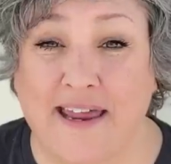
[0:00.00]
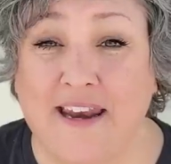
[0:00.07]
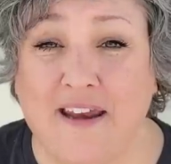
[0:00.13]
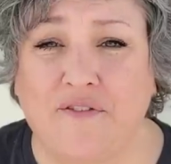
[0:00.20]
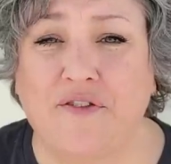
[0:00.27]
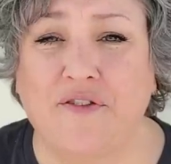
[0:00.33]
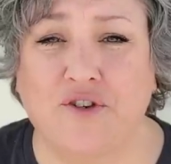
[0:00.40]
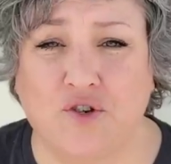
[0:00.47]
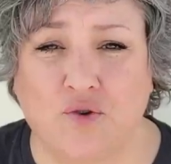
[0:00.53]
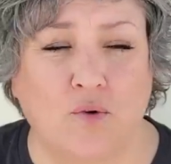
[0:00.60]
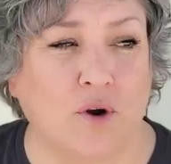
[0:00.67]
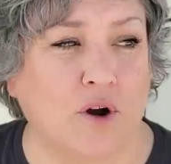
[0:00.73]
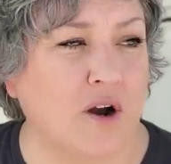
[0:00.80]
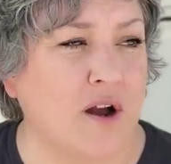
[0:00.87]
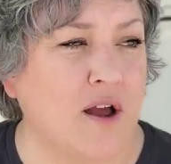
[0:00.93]
and even the
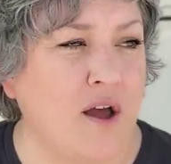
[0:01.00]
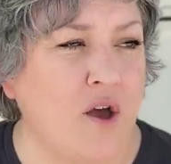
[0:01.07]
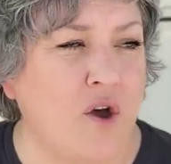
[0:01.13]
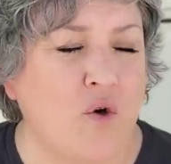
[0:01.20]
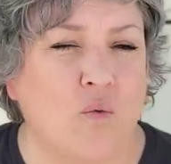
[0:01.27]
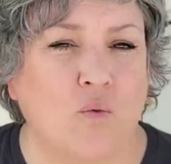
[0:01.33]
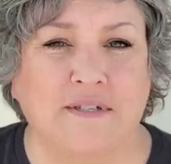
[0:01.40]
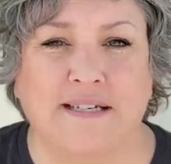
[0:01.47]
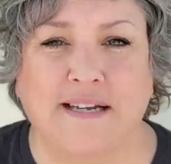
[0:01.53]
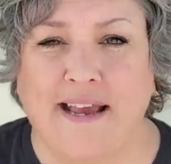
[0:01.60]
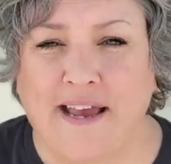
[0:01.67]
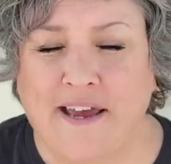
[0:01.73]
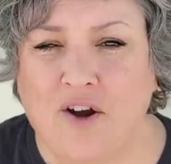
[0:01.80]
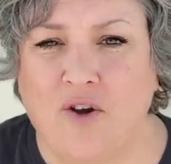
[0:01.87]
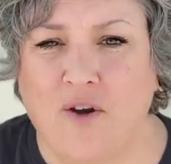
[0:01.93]
tour was an
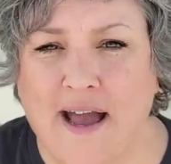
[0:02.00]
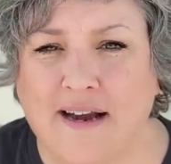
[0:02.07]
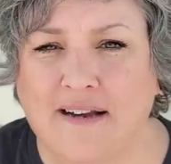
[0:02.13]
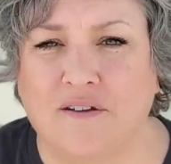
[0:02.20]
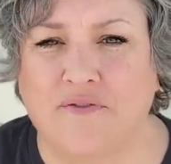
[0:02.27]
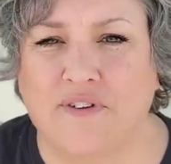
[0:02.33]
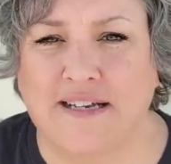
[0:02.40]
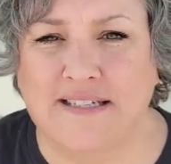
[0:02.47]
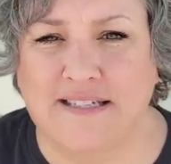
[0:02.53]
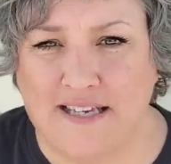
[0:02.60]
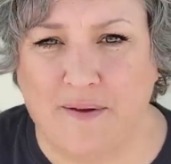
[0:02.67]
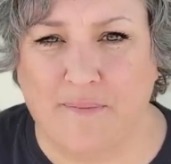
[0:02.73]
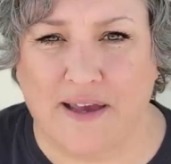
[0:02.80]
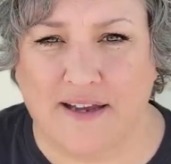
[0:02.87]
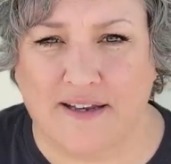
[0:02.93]
interactive
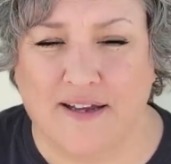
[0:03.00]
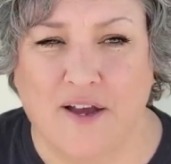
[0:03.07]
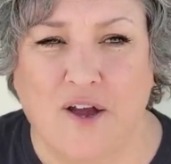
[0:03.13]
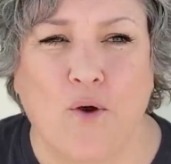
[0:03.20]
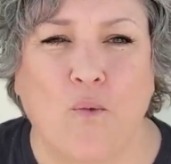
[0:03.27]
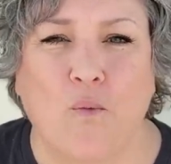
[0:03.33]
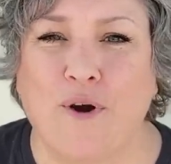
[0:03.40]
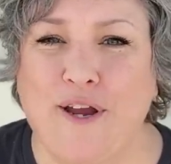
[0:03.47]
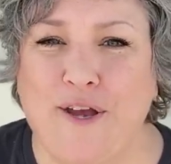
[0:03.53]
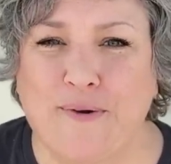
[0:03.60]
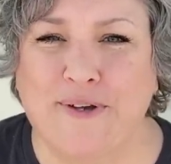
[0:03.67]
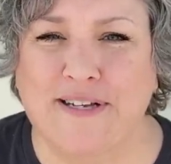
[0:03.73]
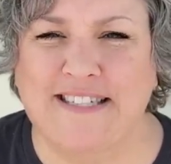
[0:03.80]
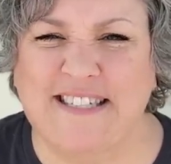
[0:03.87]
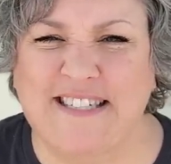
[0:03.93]
exhibit where you
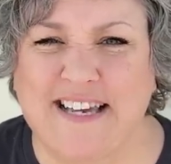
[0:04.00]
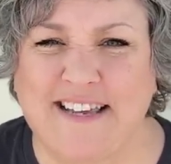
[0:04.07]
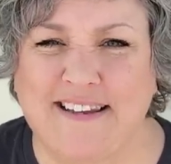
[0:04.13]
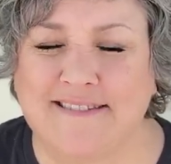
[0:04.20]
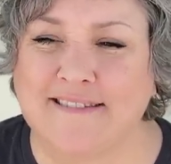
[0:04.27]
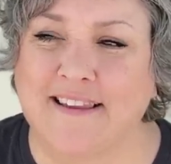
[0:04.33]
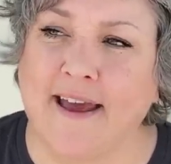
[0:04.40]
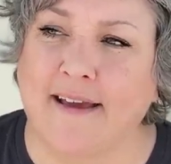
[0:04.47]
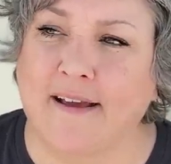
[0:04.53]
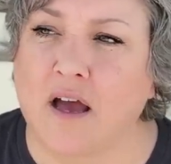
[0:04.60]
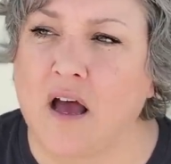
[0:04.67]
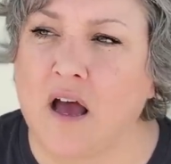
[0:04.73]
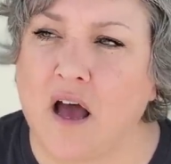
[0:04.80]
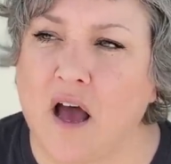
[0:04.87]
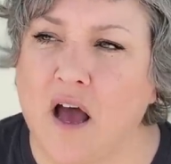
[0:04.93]
could sit in like
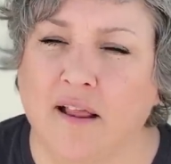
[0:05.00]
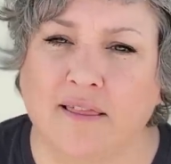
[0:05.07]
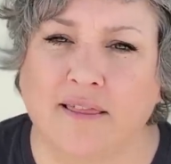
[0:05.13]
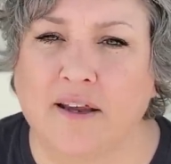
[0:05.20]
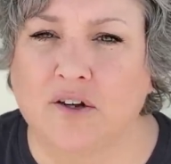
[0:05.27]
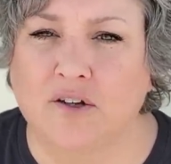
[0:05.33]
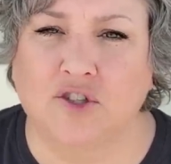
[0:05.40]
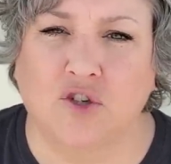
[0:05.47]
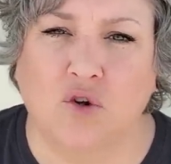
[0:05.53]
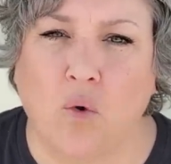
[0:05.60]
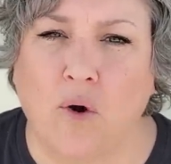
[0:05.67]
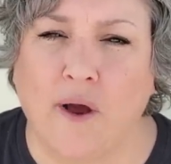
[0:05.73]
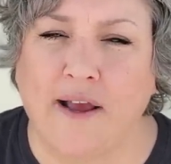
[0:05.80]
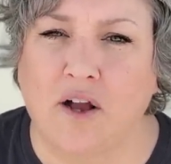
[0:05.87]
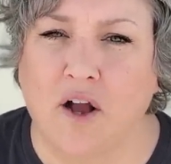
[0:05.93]
a little
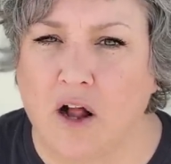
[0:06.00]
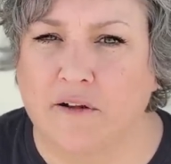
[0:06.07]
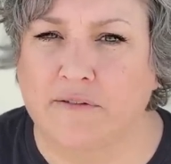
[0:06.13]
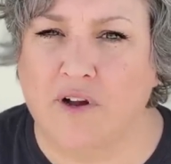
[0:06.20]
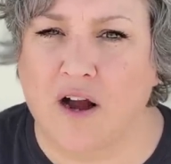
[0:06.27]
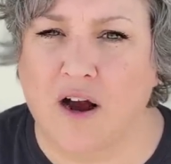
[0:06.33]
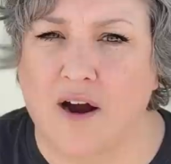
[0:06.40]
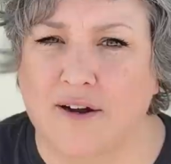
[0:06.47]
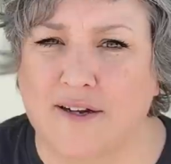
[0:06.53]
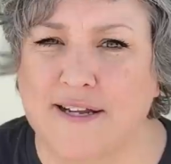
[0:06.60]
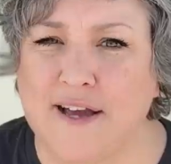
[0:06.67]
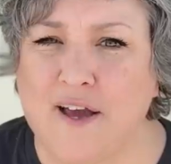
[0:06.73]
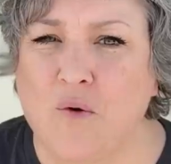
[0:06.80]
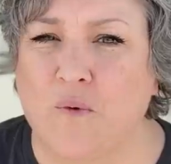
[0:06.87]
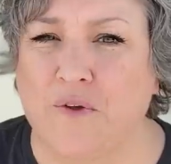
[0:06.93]
toy golf cart
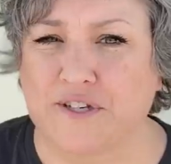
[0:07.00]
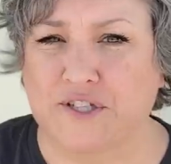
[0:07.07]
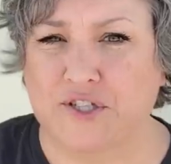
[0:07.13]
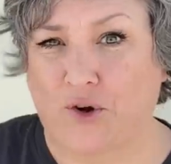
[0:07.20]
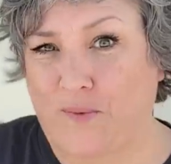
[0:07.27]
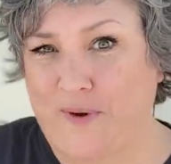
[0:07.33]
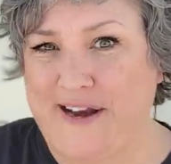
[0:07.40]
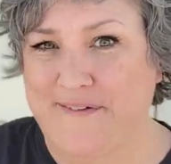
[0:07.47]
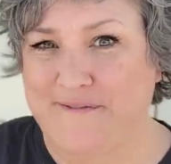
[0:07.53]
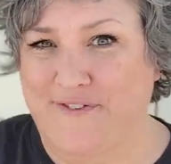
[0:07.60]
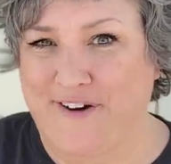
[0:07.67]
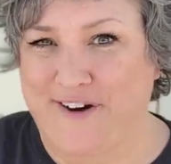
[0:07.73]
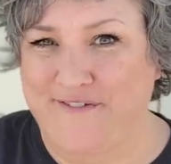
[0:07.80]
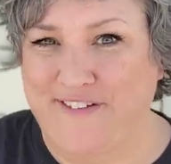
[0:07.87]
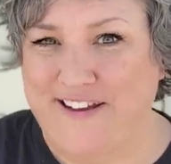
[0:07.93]
with a screen in
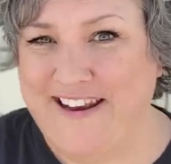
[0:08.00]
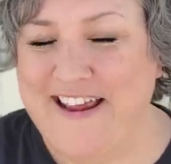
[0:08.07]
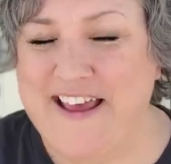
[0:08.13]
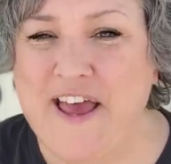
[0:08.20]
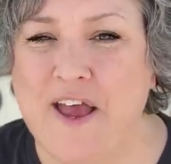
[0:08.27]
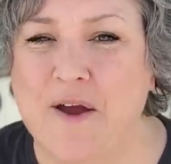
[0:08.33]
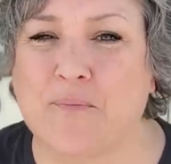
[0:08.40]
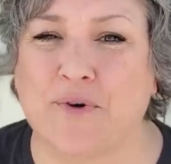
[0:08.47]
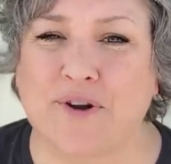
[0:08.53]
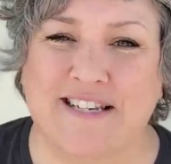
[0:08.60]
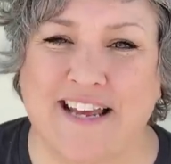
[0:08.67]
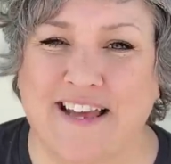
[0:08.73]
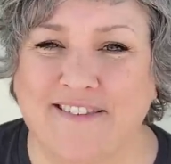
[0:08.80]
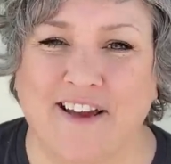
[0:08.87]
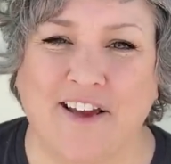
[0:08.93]
front of it and
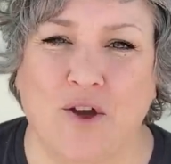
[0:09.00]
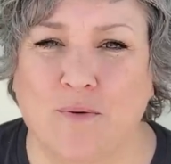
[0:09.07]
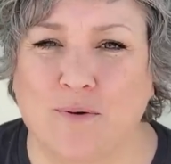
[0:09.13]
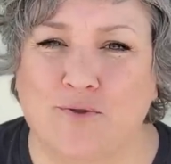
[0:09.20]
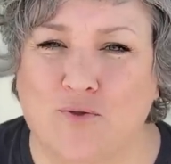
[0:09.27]
pretend like you were